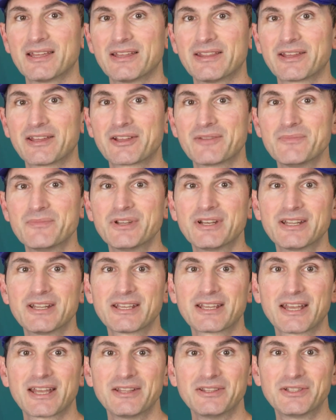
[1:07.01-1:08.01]
The
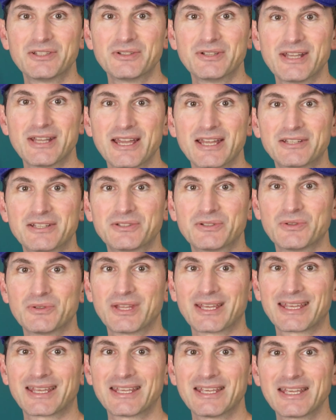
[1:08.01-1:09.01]
community can donate to
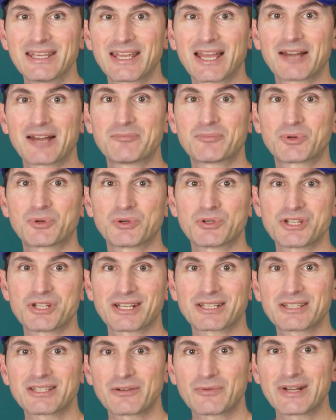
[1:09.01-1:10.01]
the KiCad
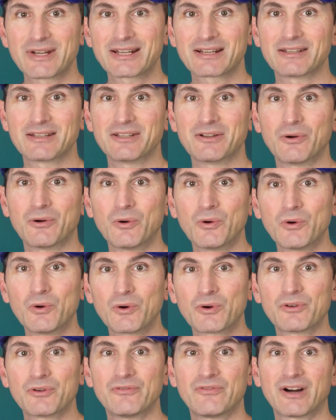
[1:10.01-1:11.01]
project directly
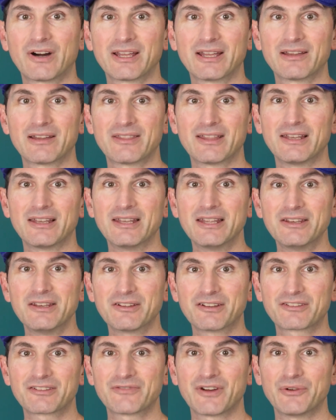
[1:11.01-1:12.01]
or via the
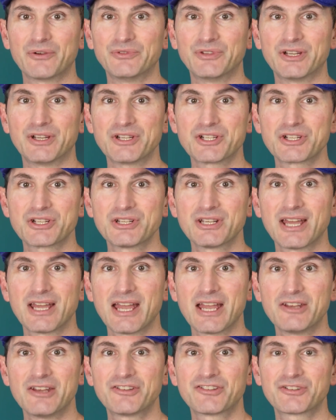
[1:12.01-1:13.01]
Linux Foundation
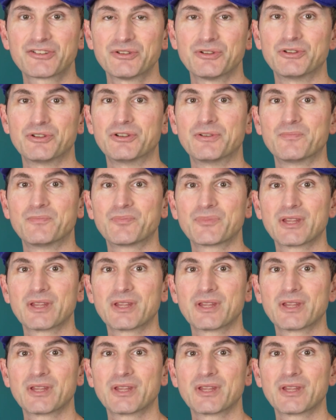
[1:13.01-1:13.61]
and CERN.